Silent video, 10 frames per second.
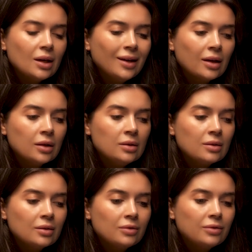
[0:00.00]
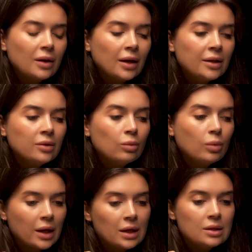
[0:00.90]
and find
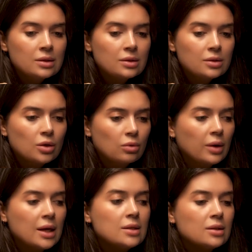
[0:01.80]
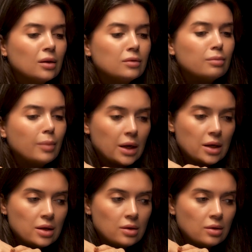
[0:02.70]
ways to raise enough
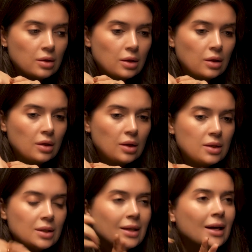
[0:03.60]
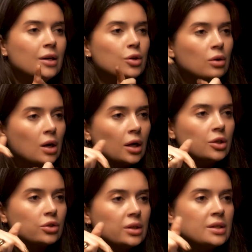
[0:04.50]
money to get your
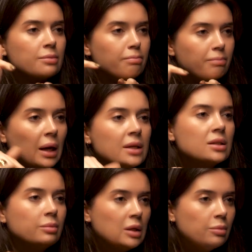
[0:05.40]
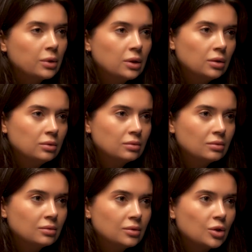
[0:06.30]
country's best people
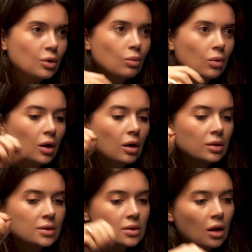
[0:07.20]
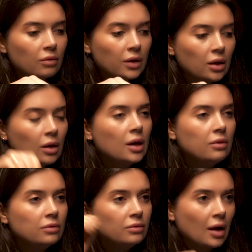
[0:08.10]
to work on solving a
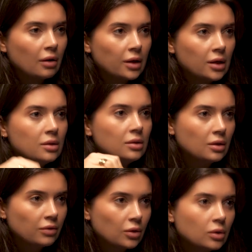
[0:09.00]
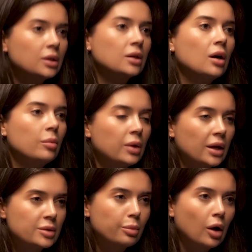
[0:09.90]
very difficult and
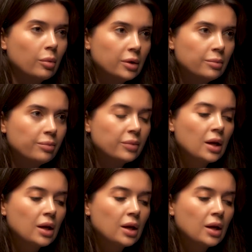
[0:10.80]
complex problem.